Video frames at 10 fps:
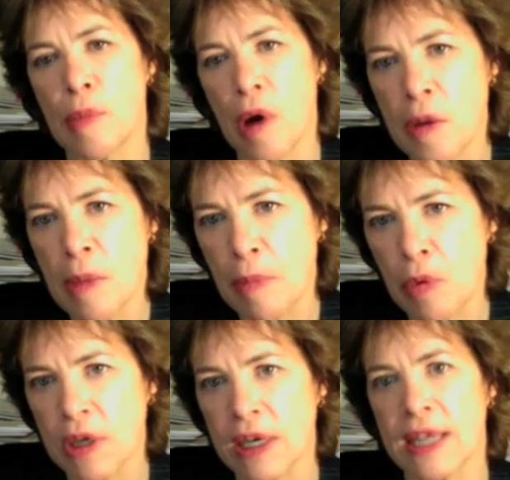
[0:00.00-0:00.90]
bottom up
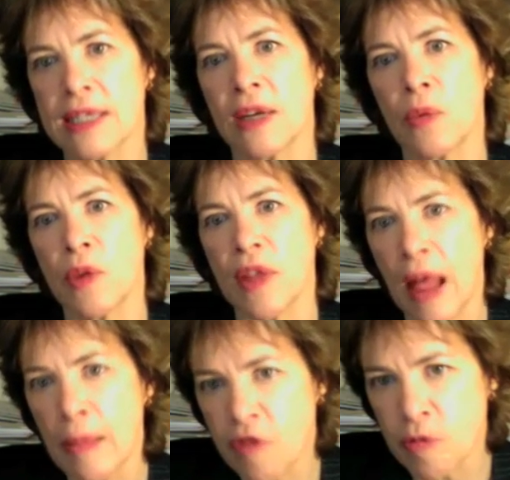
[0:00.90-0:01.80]
organizing with
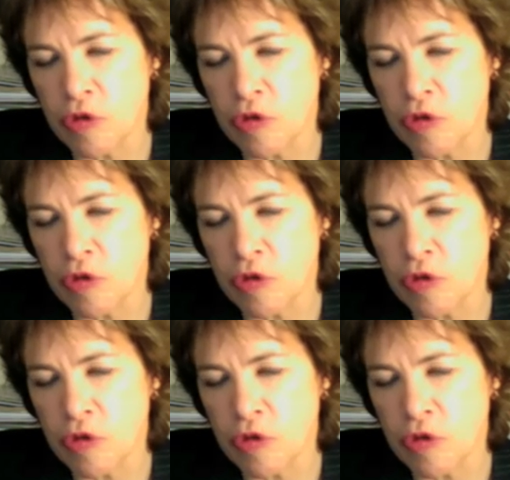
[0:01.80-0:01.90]
help from